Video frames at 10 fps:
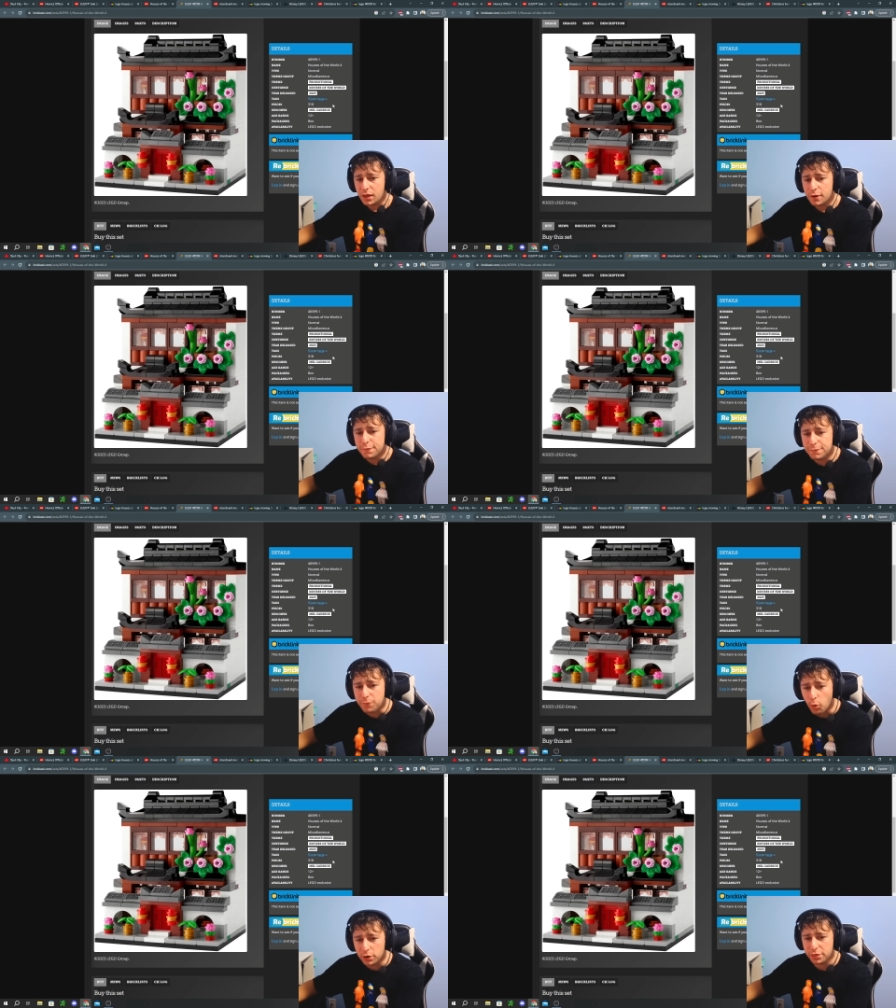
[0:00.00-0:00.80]

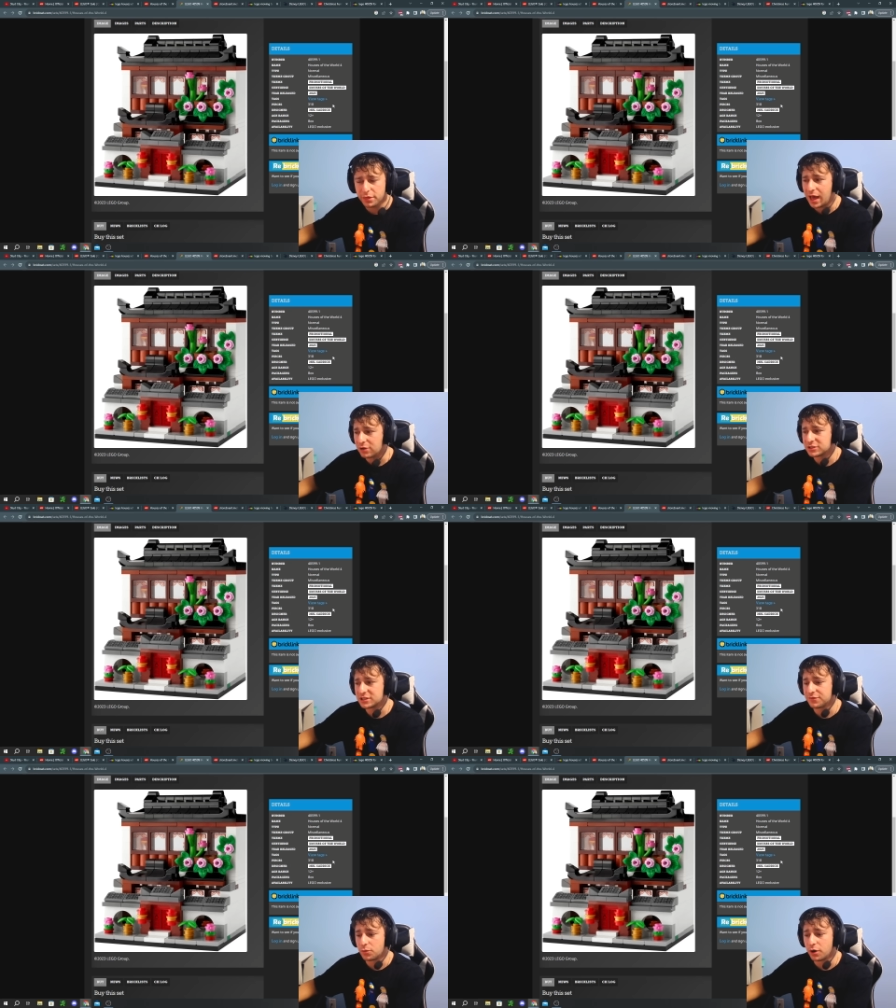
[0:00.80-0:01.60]
fourth Houses
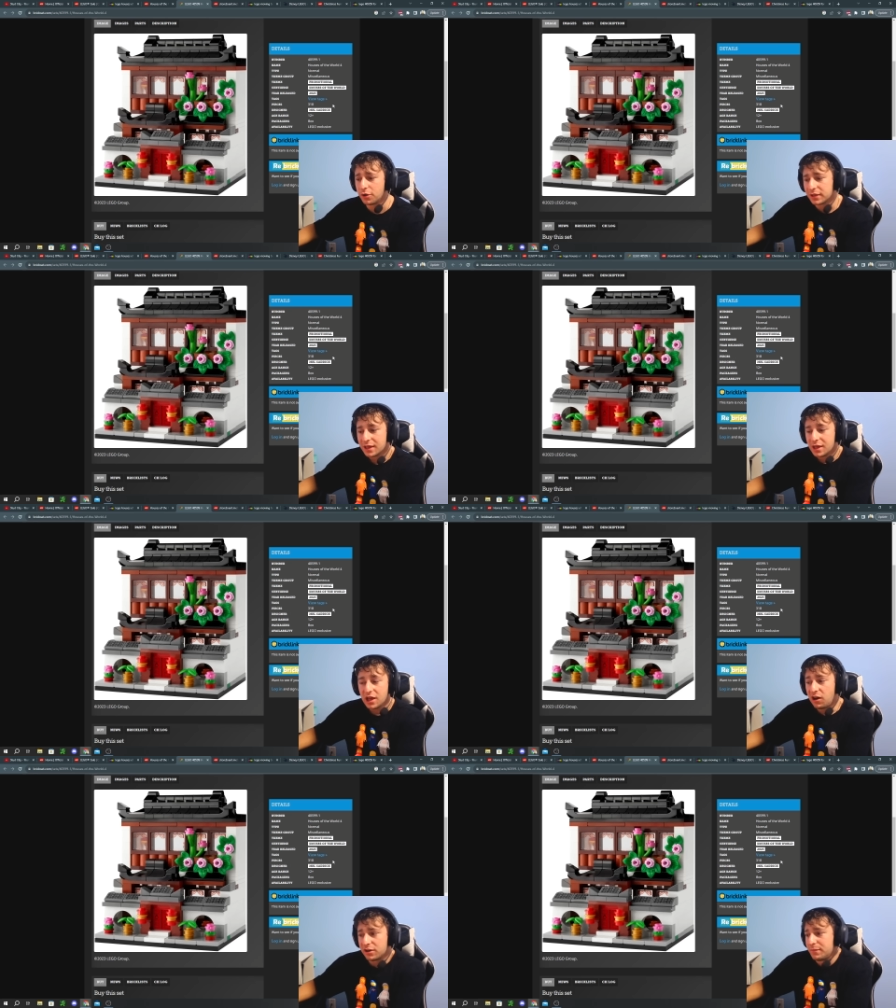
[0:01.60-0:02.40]
of the World,
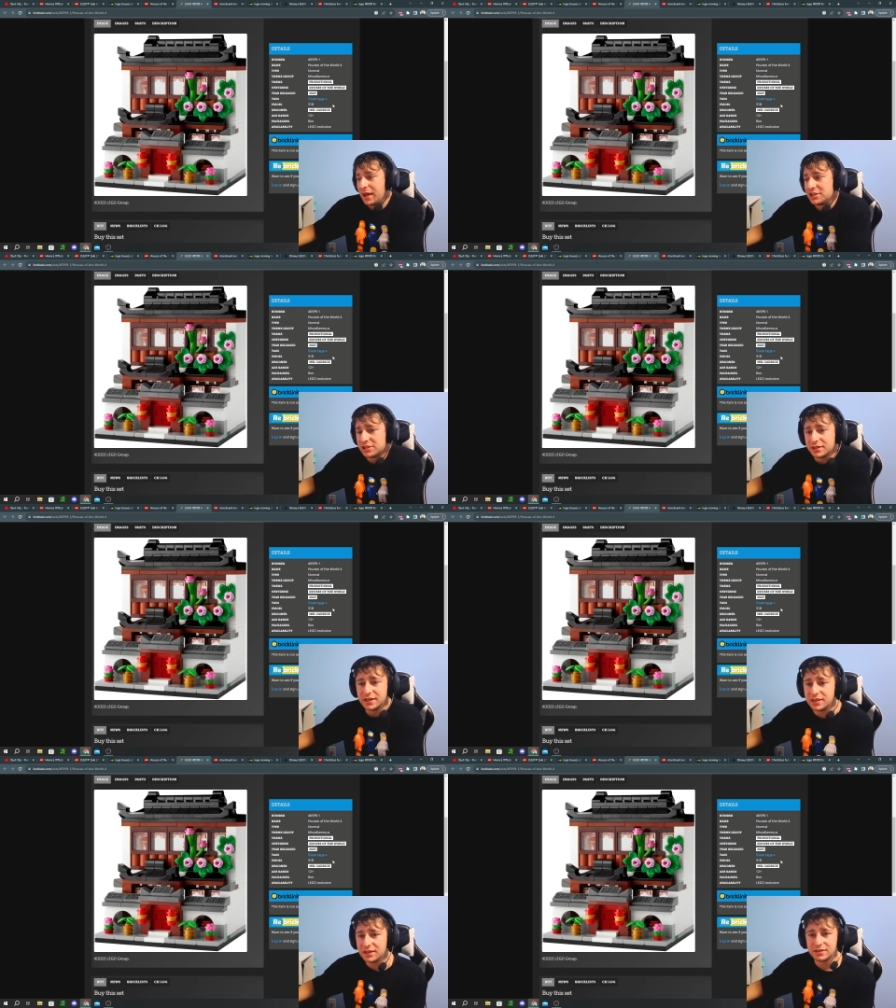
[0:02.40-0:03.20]

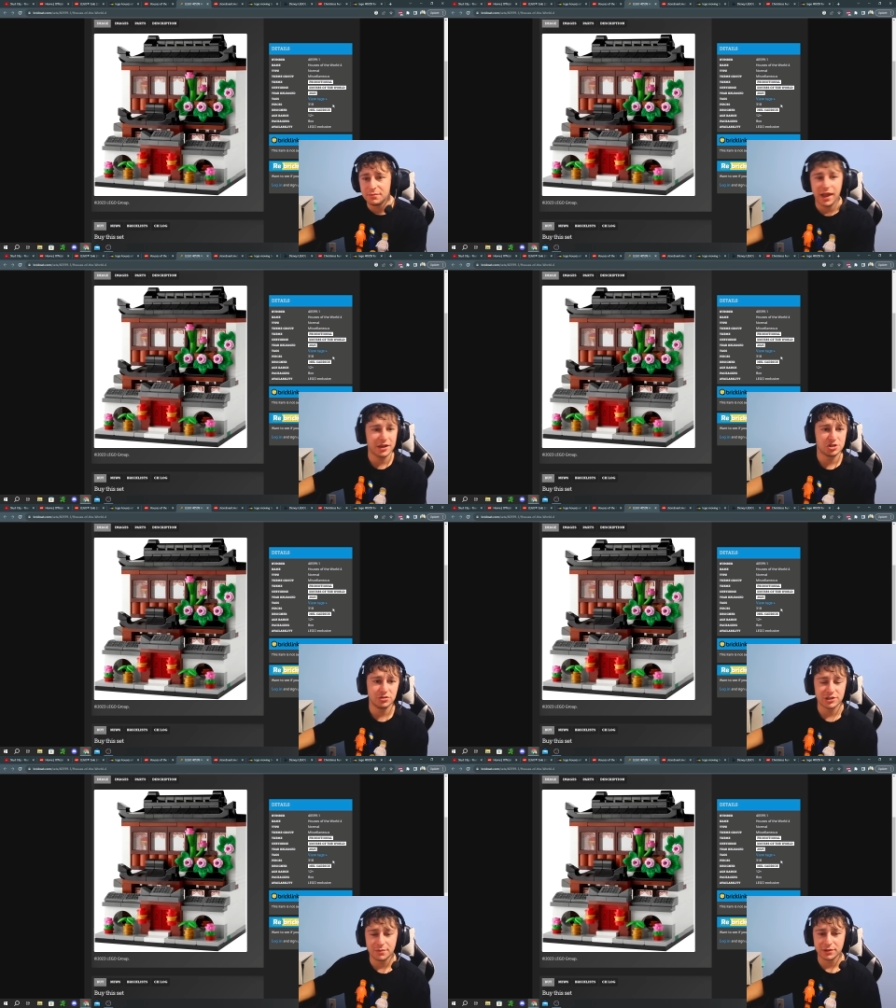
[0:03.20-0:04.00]
automatically the demand
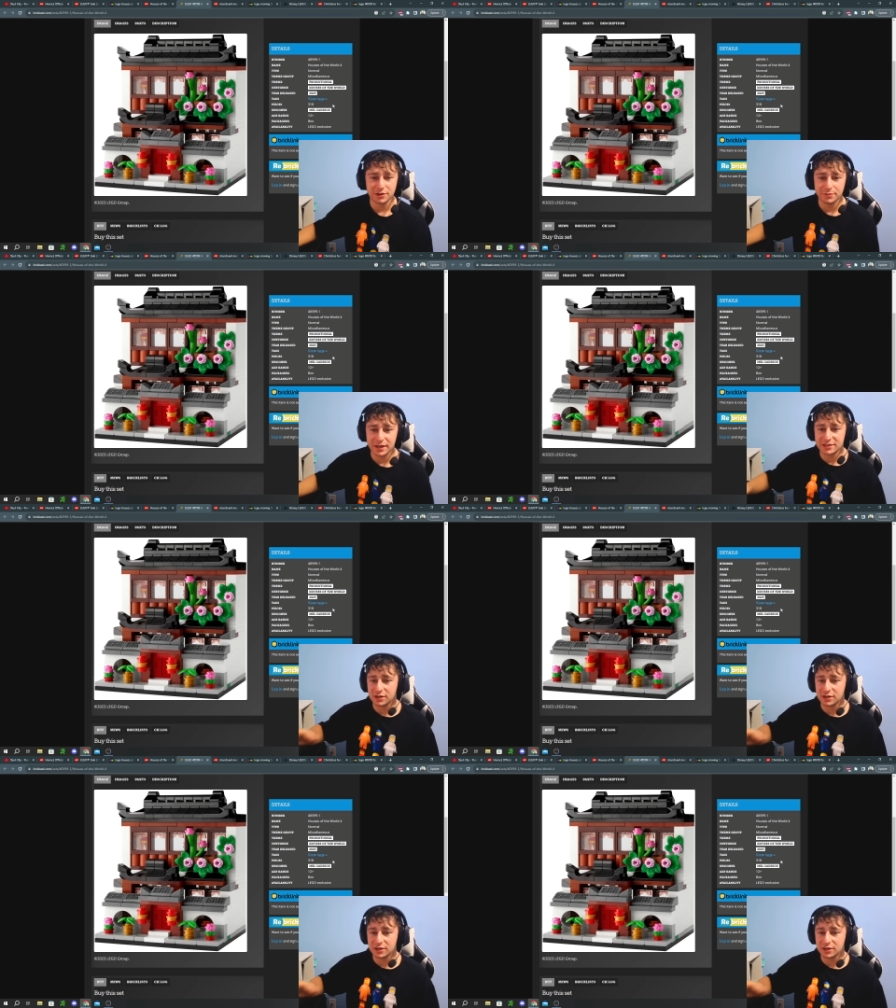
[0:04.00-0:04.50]
shoots up a little bit.